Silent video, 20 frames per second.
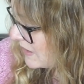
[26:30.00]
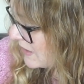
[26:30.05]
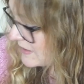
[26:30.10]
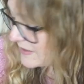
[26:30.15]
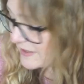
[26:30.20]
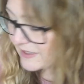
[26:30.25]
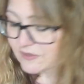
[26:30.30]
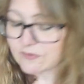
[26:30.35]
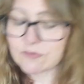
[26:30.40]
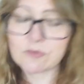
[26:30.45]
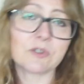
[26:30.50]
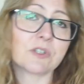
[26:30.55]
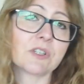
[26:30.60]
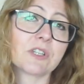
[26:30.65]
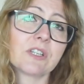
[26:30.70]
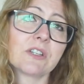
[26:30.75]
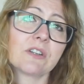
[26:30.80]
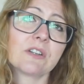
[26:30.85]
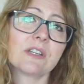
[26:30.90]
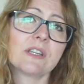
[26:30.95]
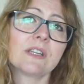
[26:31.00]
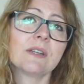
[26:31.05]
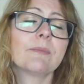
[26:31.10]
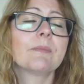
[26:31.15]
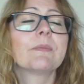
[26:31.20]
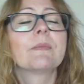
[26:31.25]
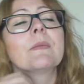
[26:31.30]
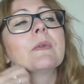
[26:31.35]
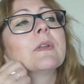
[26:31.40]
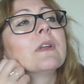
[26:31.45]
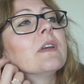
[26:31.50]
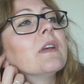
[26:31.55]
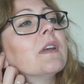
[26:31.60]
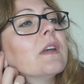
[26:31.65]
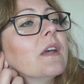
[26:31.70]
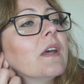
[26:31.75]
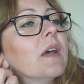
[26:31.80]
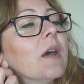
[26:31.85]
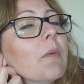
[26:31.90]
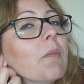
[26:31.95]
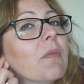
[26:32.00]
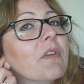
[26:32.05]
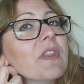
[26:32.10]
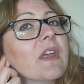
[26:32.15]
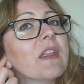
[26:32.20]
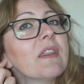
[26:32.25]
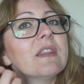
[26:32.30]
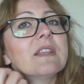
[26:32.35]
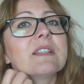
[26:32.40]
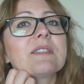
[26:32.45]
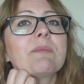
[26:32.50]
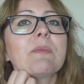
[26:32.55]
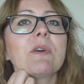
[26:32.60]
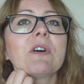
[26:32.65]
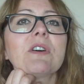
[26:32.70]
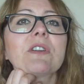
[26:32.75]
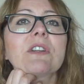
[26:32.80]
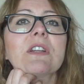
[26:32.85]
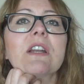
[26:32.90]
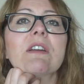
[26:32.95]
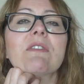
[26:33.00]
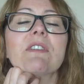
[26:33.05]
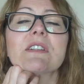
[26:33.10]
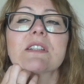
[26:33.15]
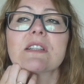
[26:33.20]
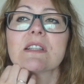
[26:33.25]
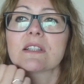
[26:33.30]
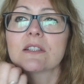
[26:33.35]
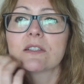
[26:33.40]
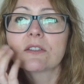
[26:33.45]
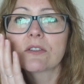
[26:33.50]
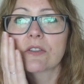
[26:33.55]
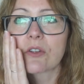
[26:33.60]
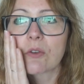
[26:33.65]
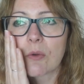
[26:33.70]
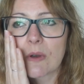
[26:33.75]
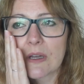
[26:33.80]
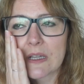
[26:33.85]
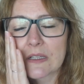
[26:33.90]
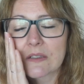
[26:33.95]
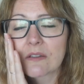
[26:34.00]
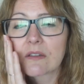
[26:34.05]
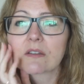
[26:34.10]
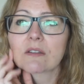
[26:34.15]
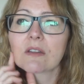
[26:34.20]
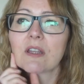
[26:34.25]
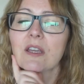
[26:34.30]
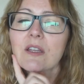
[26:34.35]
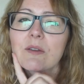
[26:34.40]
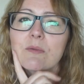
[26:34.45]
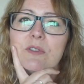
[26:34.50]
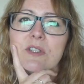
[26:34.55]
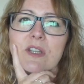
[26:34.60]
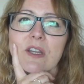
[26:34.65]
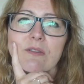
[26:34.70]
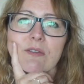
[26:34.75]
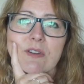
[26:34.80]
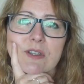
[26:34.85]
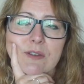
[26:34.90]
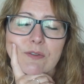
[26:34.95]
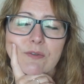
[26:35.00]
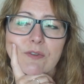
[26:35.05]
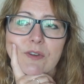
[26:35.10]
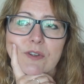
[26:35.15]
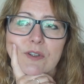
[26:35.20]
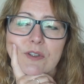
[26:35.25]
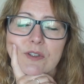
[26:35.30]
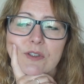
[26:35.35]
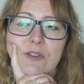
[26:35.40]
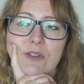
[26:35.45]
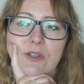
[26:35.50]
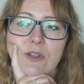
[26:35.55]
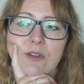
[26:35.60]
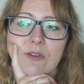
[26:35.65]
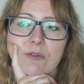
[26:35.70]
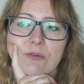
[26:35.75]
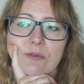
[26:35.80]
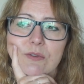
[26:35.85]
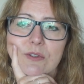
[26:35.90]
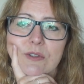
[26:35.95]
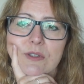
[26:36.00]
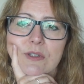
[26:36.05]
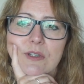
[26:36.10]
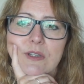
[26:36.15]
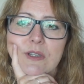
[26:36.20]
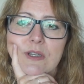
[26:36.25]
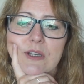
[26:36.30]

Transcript: instead of working on it. But then this morning I've had a little look while Caden was getting ready for school